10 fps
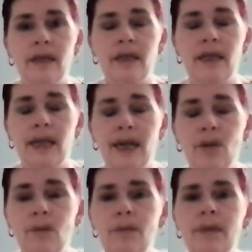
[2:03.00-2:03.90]
and can
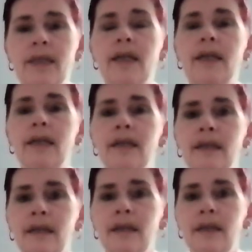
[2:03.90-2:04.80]
help with that.
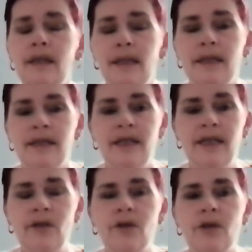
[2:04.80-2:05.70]
It
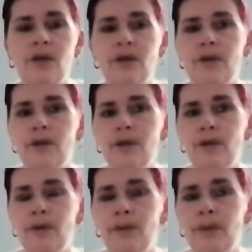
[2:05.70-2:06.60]
teaches us
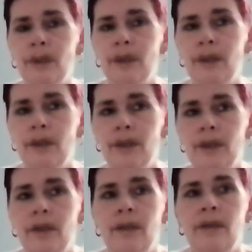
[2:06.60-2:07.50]
to
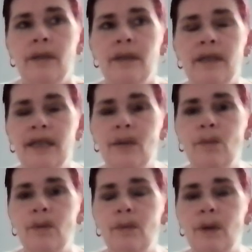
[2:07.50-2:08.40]
sit
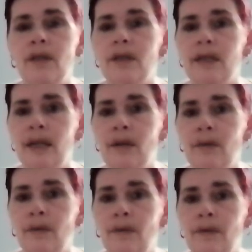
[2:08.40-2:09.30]
with
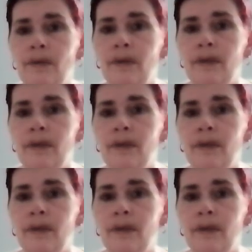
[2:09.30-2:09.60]
oneself